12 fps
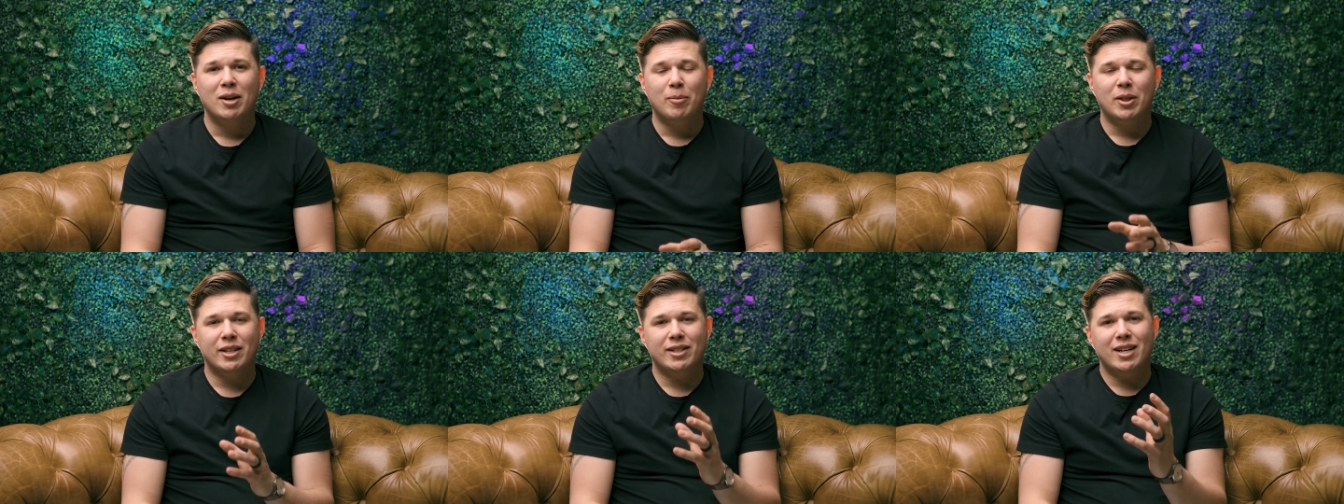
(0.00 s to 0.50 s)

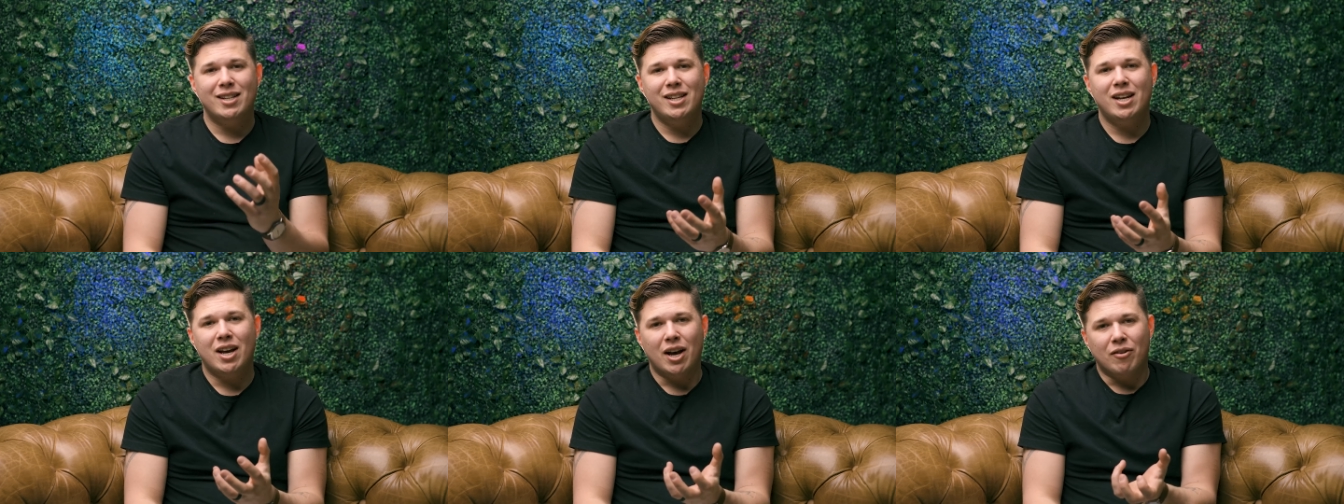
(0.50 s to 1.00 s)
But this
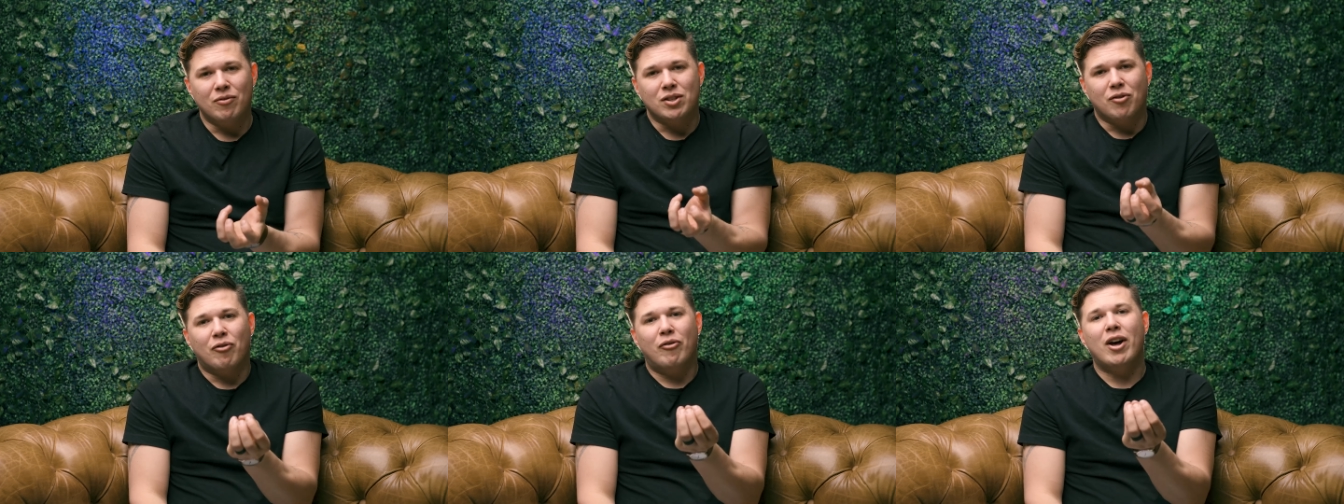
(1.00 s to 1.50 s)
idea of
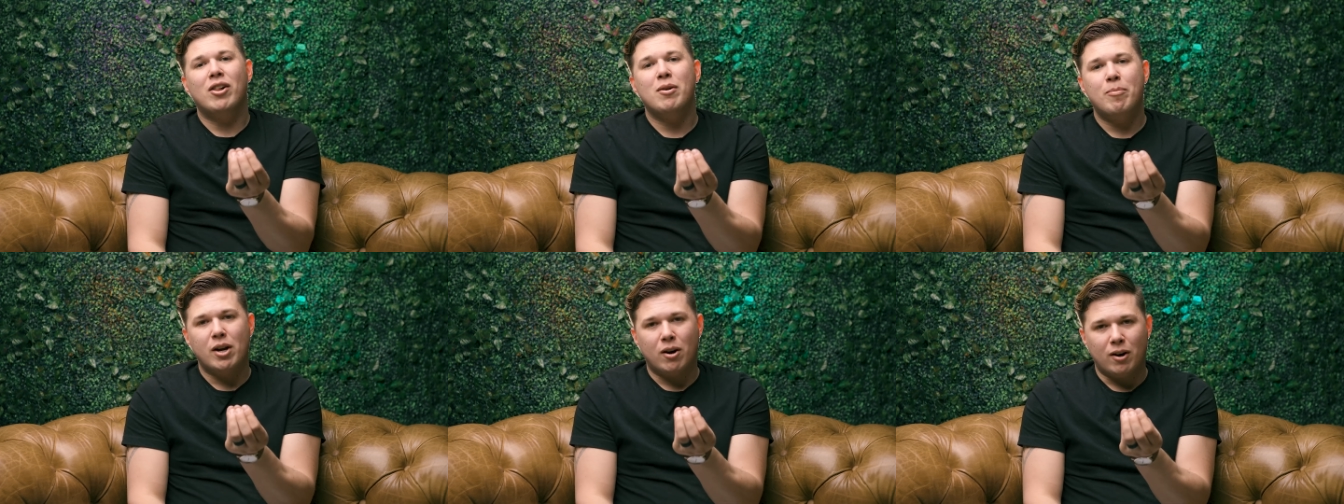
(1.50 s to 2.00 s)

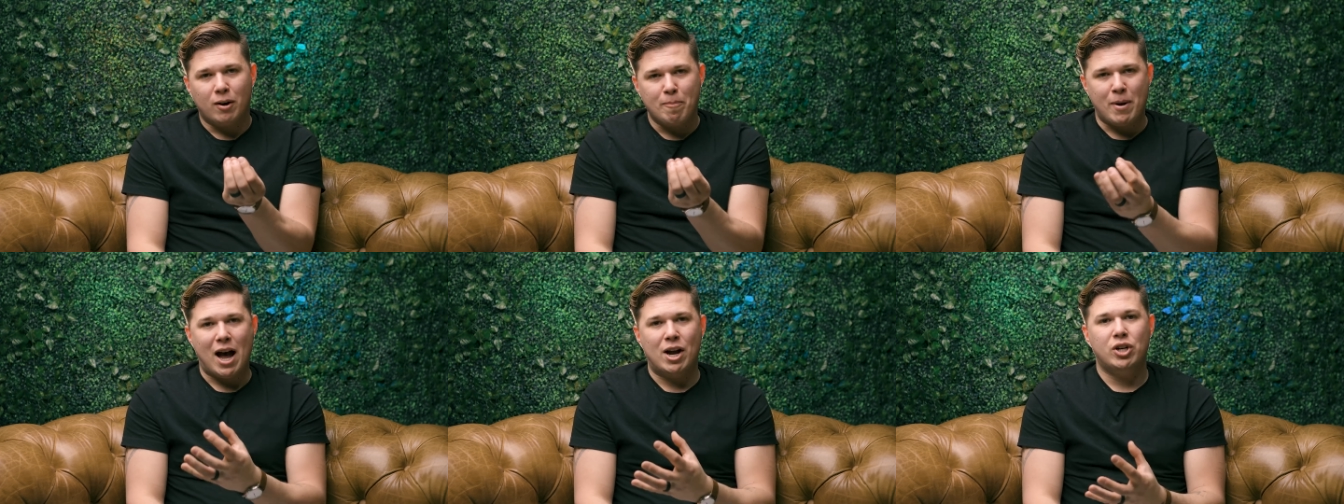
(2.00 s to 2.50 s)
developing our
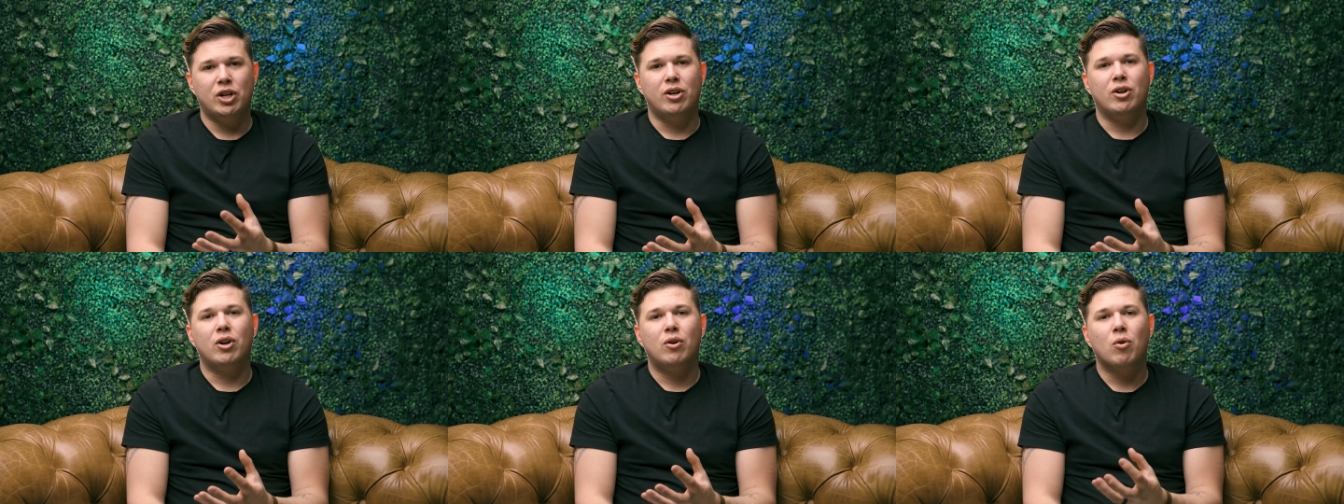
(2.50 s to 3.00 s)
compassion
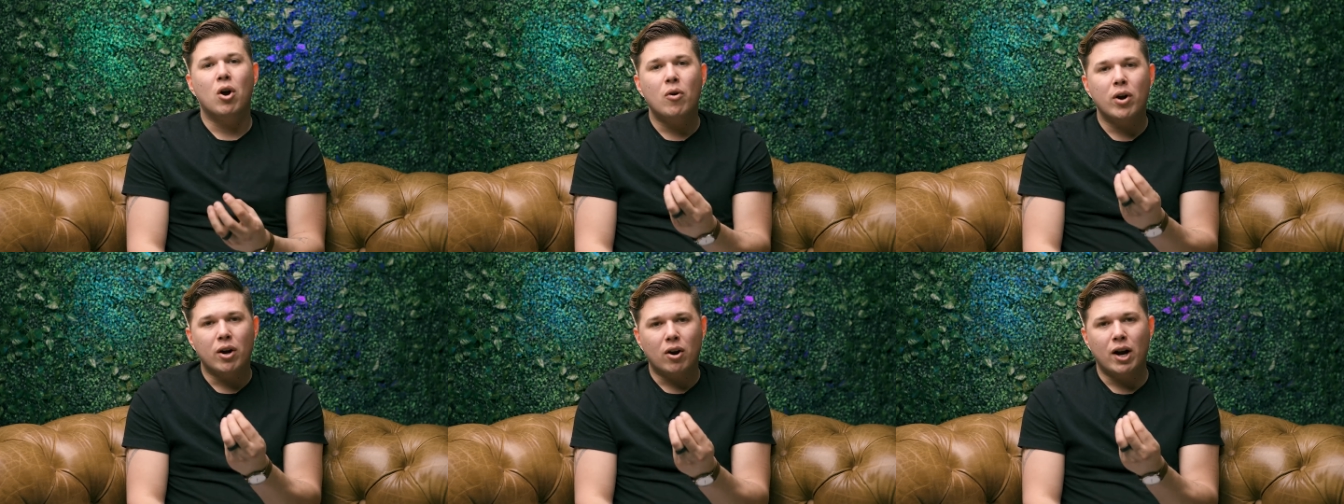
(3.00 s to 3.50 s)
or
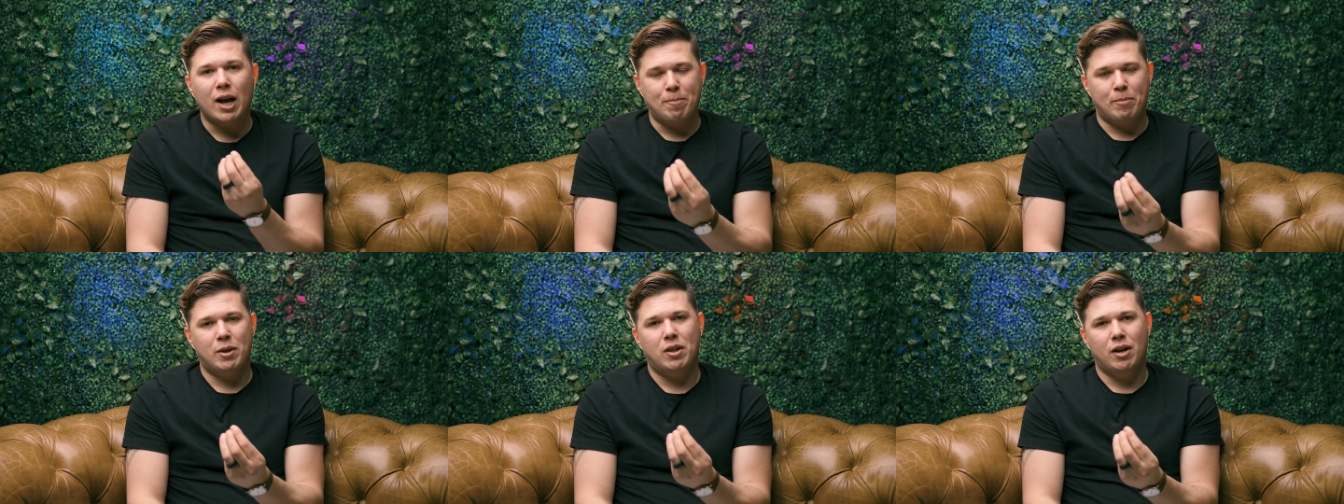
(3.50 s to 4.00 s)
growing our
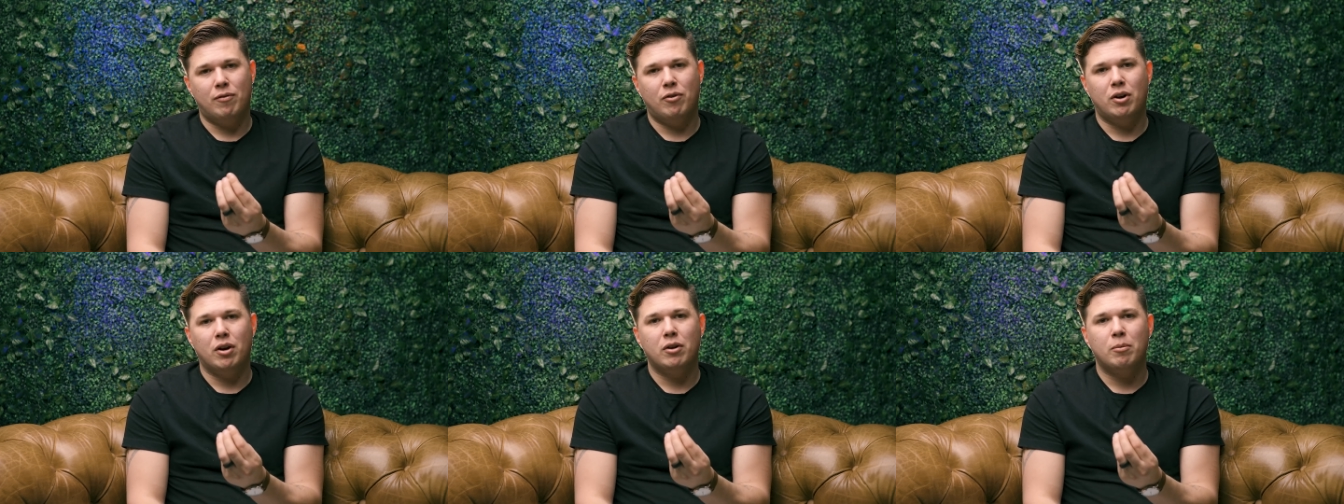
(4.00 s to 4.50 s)
empathy
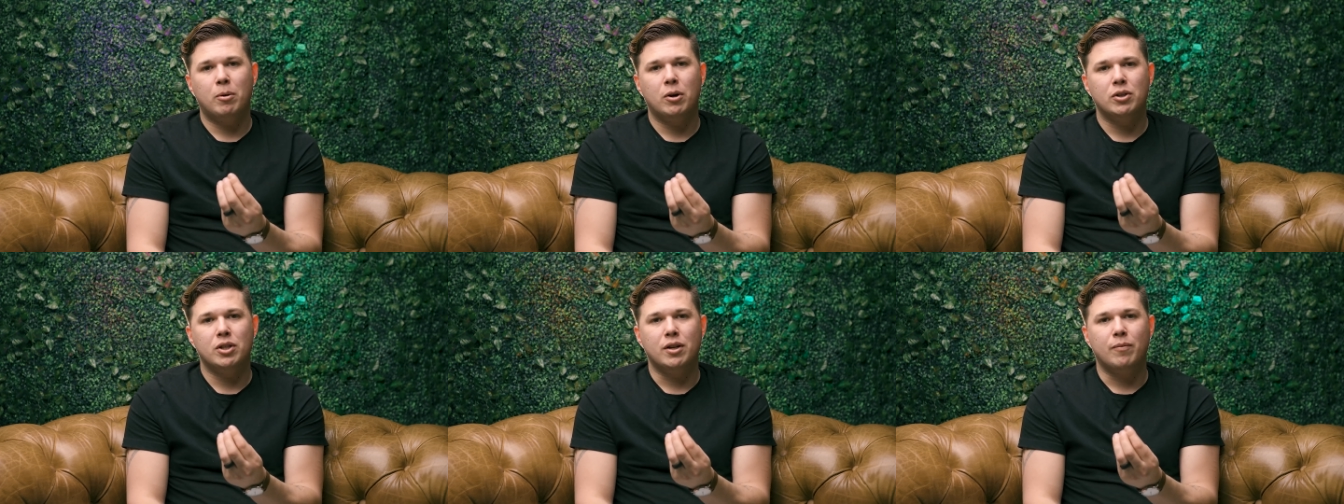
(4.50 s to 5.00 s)
for another
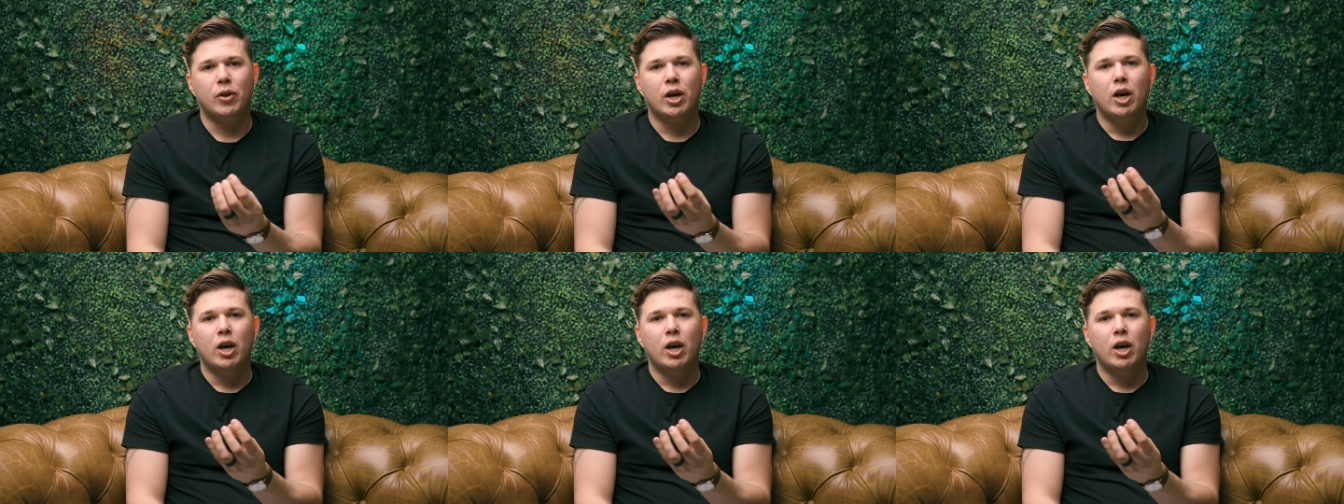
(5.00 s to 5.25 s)
person,